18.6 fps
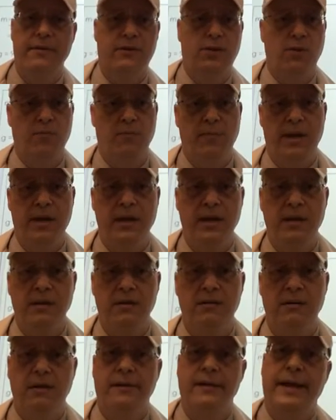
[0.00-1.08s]
Too many,
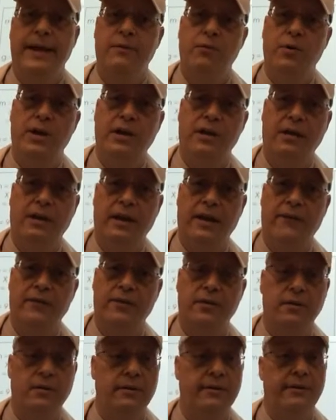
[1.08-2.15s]
it wouldn't lift.